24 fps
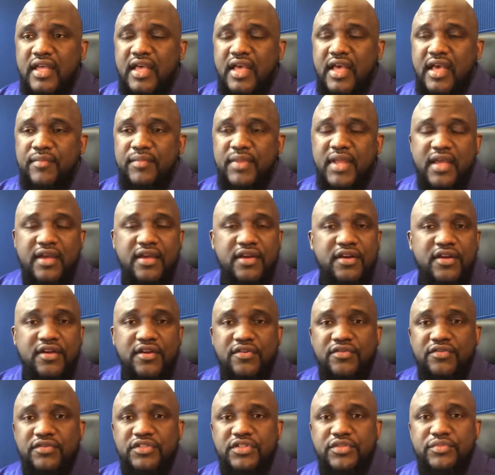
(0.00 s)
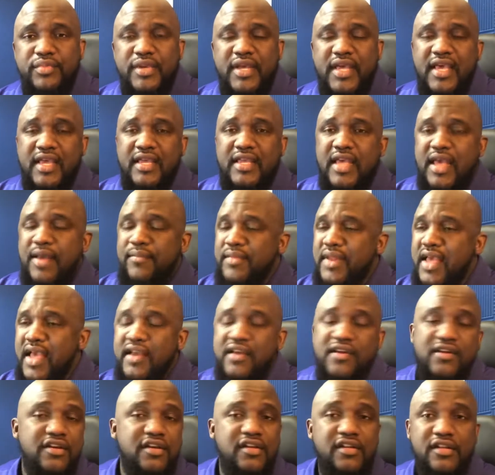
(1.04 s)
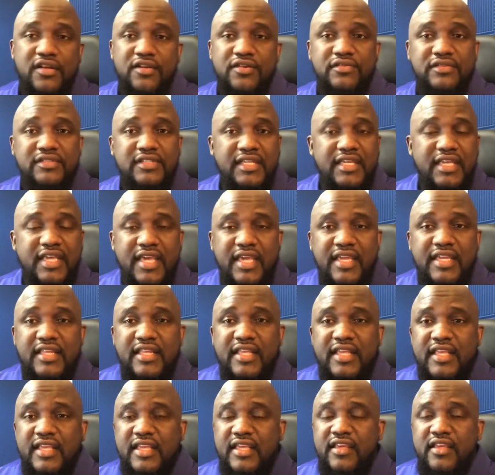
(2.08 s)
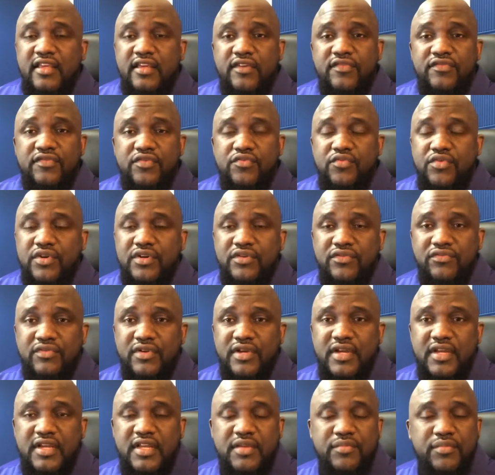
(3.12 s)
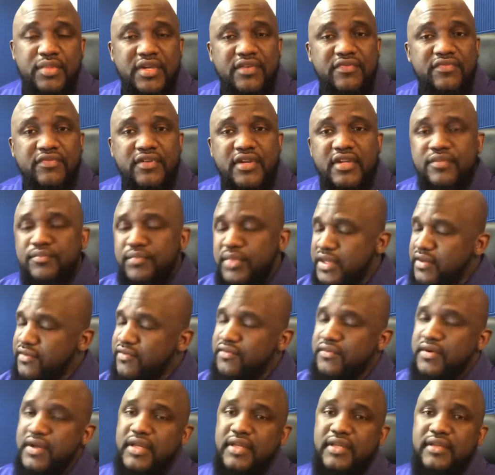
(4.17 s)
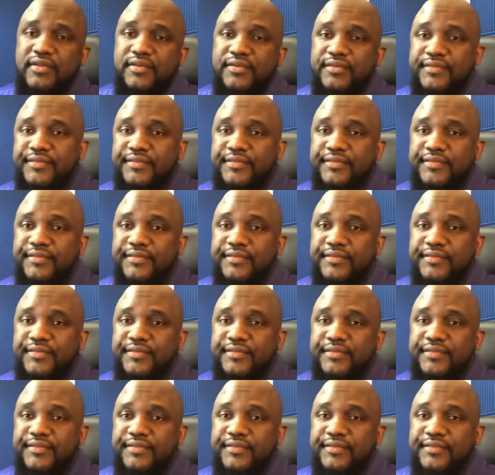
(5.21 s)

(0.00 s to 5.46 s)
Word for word: I'm not going to hold you back. I'm not going to close the gate. If you want to run and be free, be free.